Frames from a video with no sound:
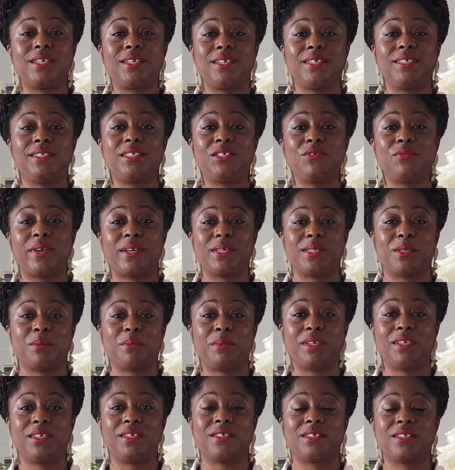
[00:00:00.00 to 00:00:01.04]
easy
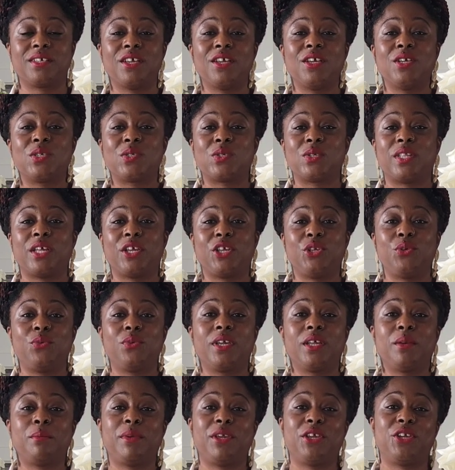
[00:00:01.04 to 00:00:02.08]
recipes so that you
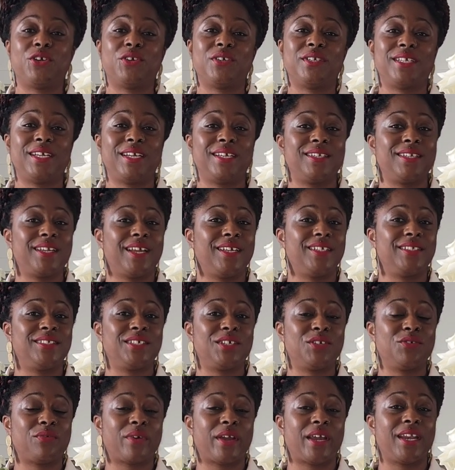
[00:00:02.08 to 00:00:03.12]
can make your date night
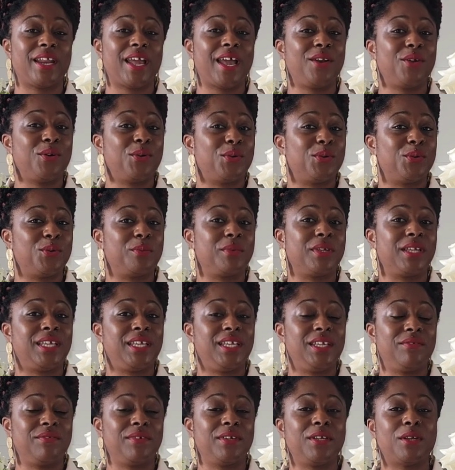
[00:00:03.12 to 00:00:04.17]
done right at home
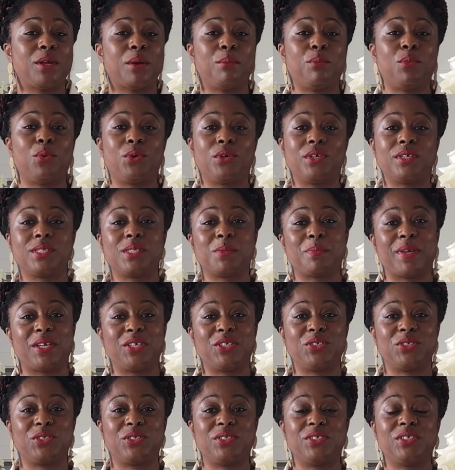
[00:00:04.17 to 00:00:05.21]
even more
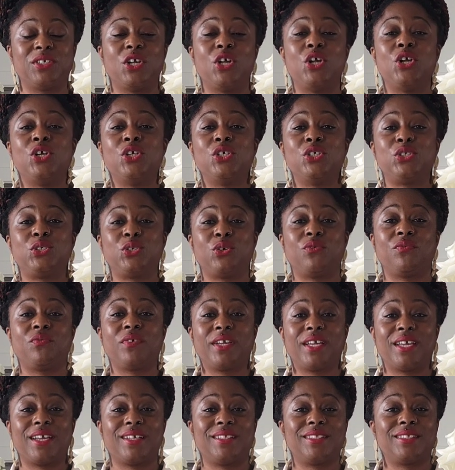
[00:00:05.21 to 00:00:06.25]
special. Don't
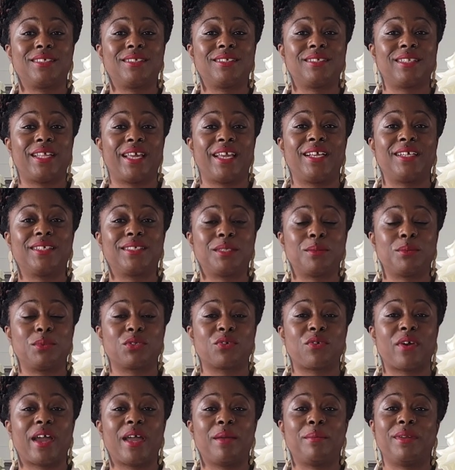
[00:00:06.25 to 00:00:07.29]
forget to like,
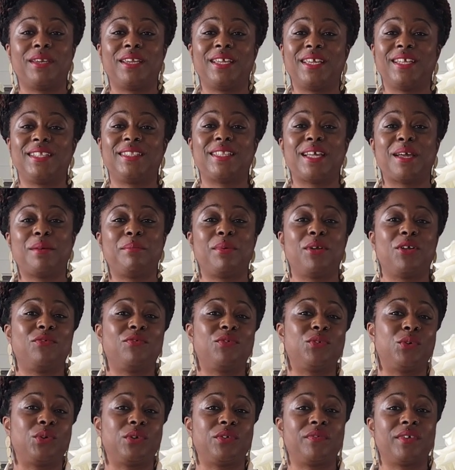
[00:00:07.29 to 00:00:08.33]
subscribe, and hit that bell for
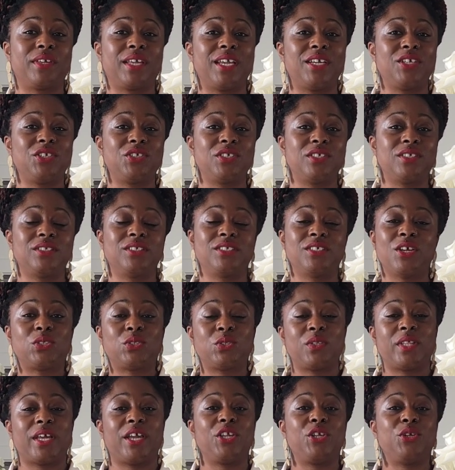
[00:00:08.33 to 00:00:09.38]
notifications
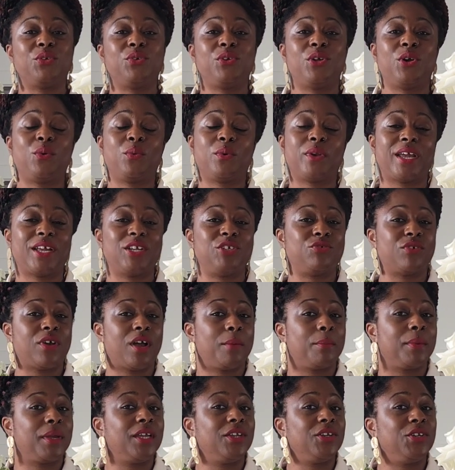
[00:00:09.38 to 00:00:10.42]
so that you know when I
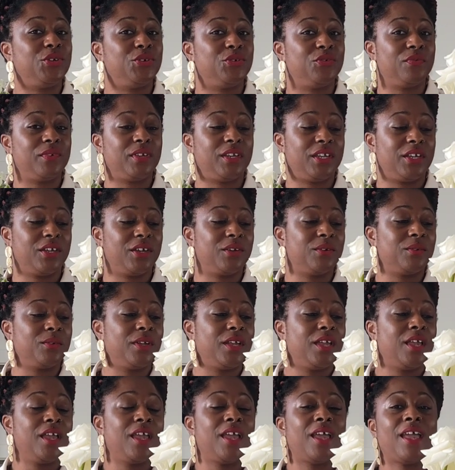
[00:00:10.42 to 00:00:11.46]
drop a new video.
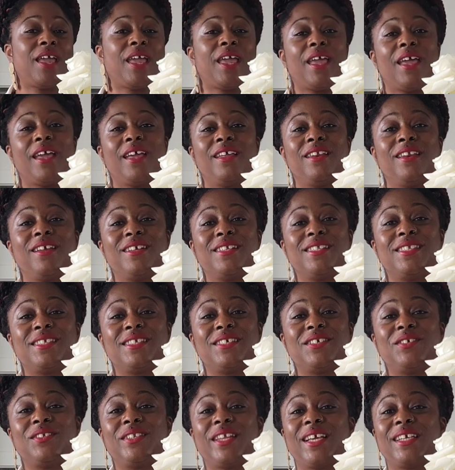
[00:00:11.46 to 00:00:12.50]
And
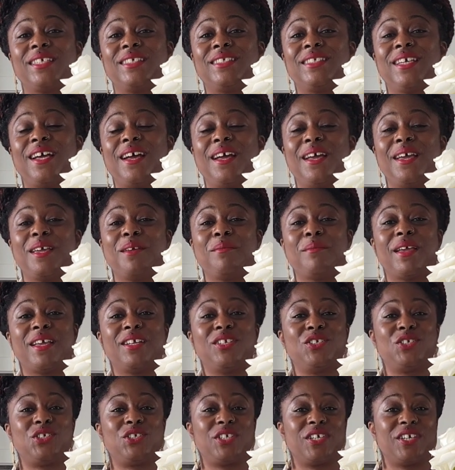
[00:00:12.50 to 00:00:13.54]
until next time,
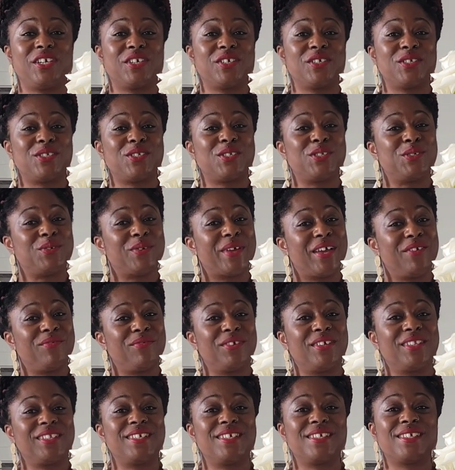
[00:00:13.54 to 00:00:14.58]
and cheers to
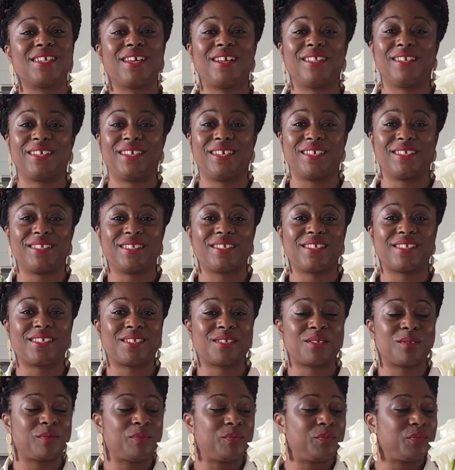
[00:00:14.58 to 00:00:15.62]
effortless elegance.